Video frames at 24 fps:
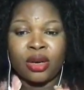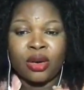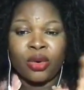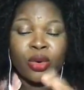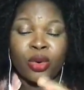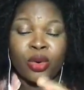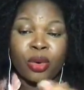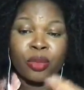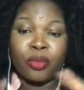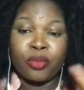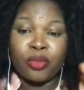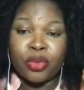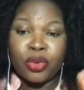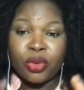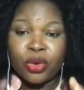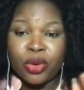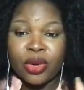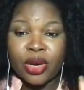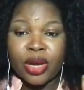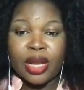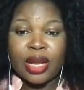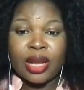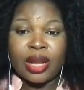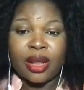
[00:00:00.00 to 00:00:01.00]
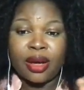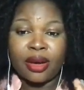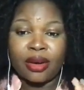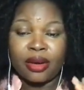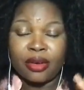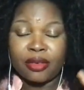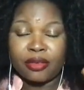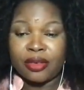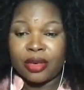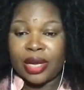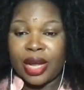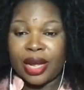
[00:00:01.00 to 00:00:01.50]
or book a lot
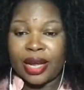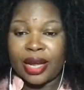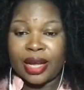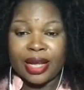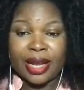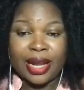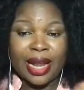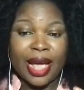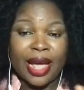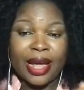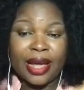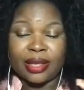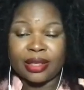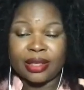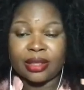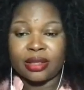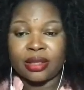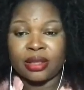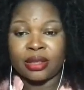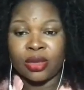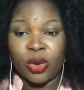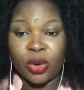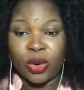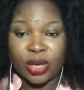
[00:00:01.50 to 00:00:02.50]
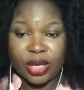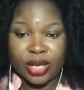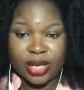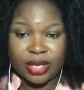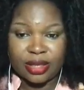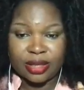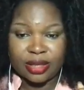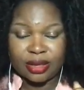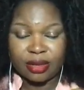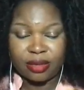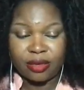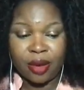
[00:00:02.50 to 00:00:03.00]
of like clients on
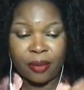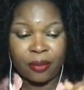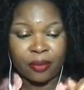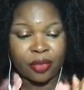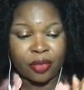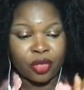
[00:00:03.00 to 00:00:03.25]
Instagram.